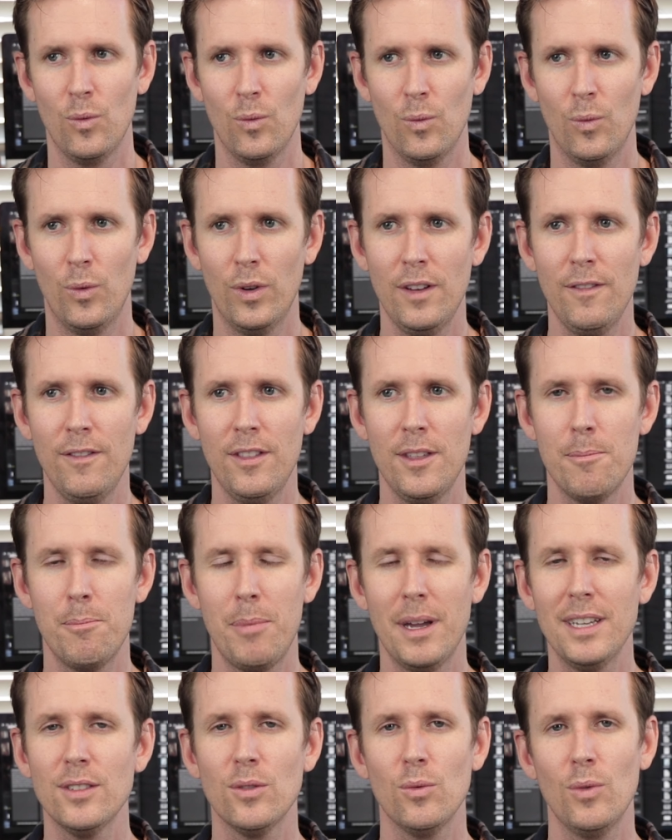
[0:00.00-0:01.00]
One of the
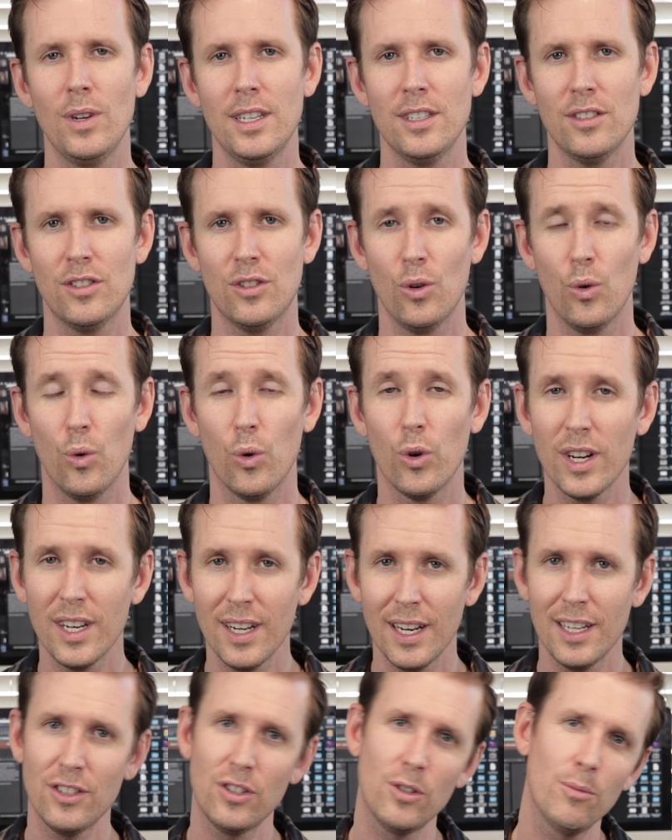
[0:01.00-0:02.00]
best ways to
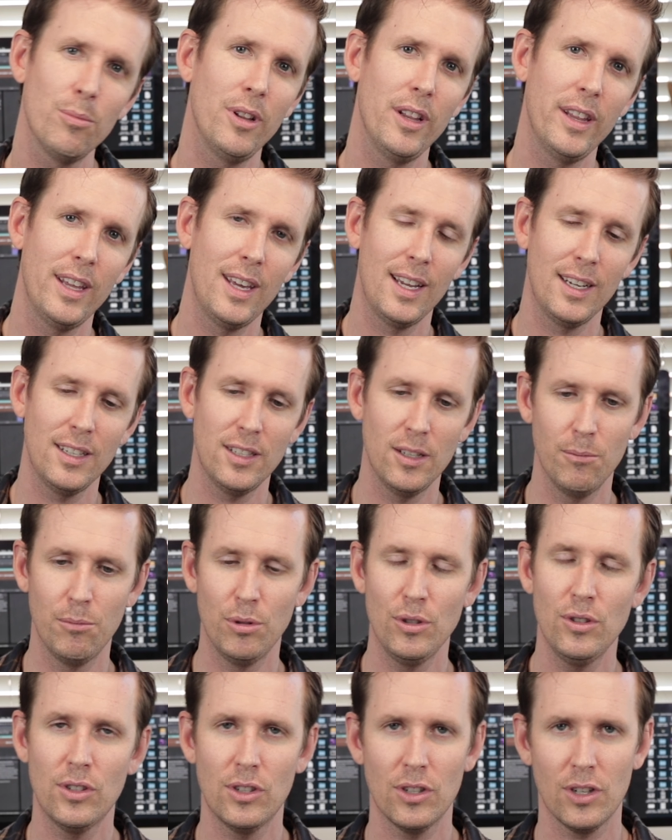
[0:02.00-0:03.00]
organize your playing, to
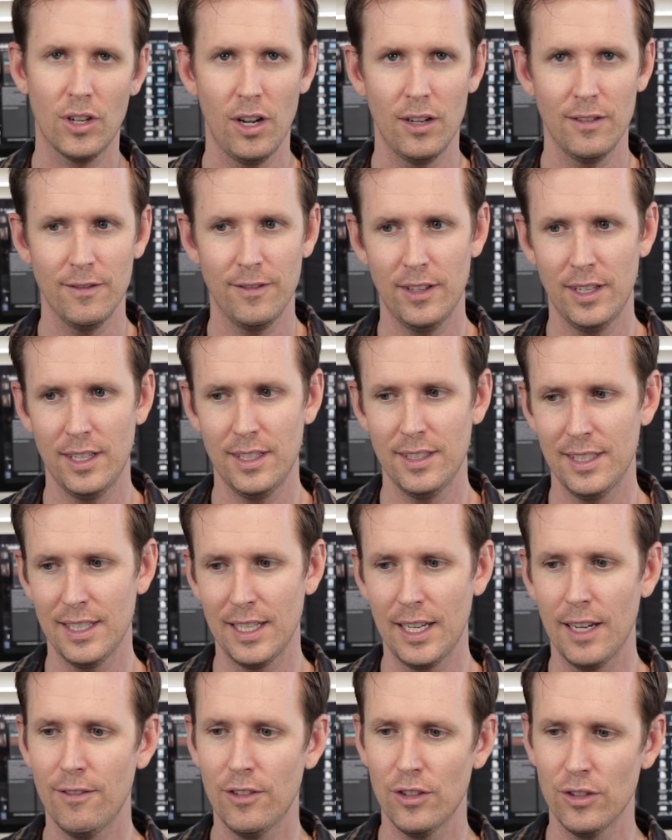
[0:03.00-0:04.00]
boost your confidence and
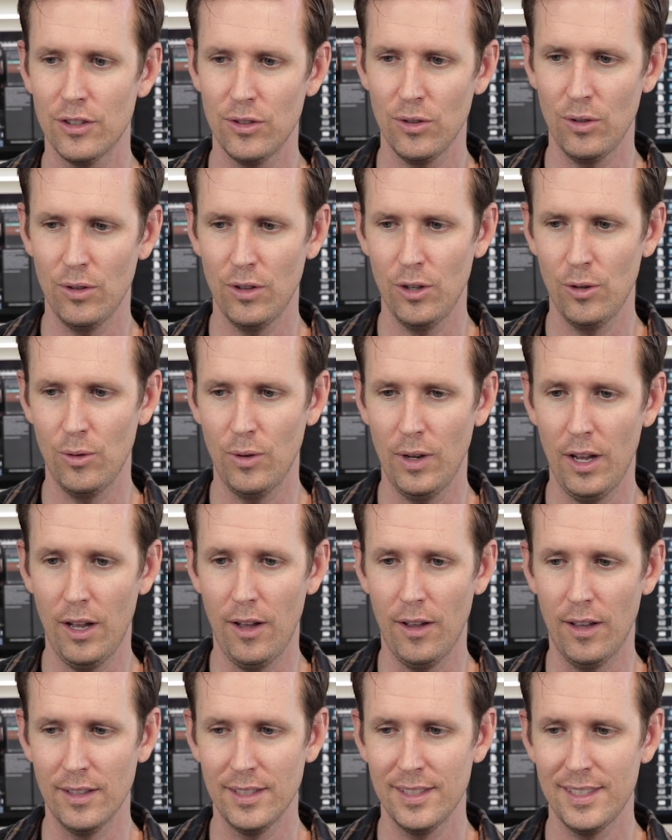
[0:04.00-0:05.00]
give your solo
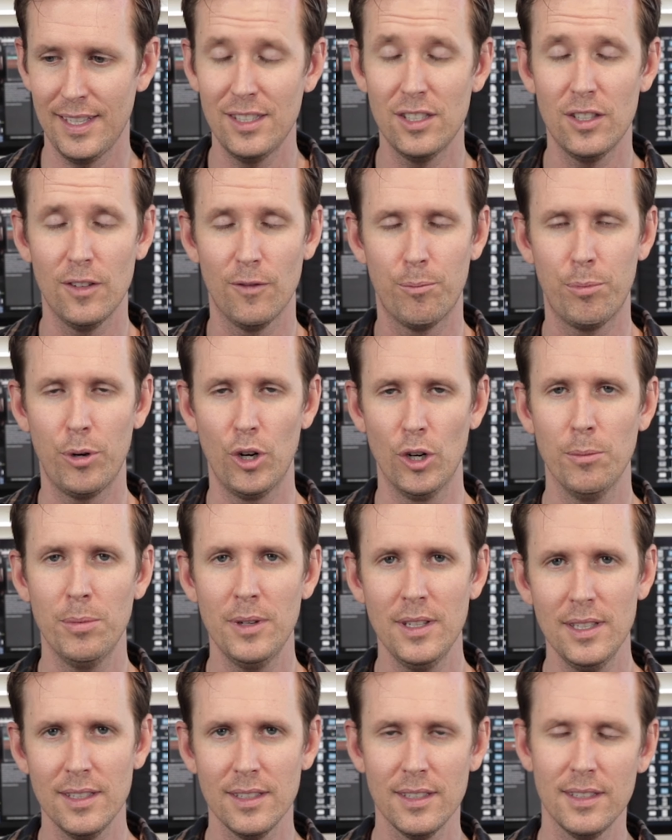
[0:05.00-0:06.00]
a sense of
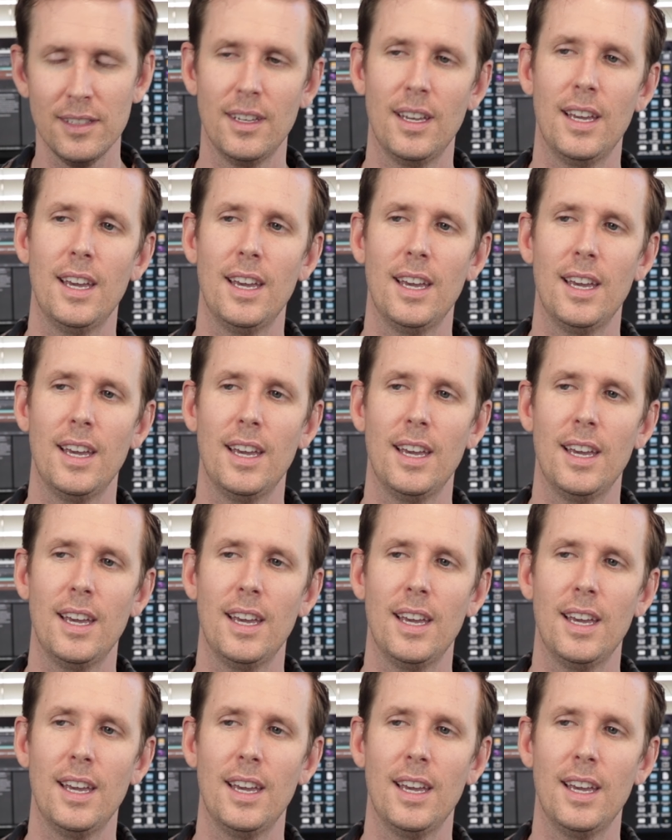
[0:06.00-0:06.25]
purpose